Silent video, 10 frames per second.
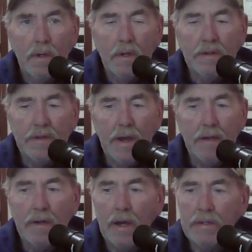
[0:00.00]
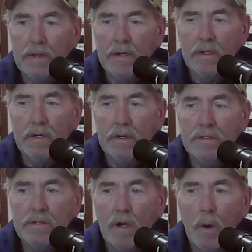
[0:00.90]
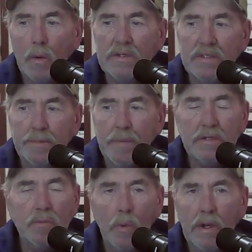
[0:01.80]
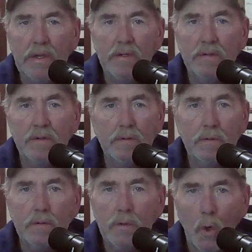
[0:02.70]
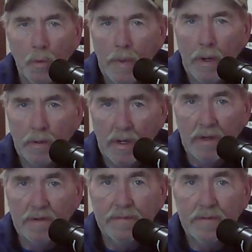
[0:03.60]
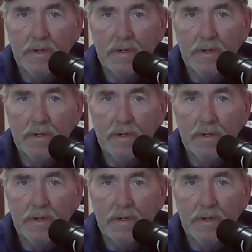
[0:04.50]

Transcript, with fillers: And that, I tell you, isn't always the best way to go about life,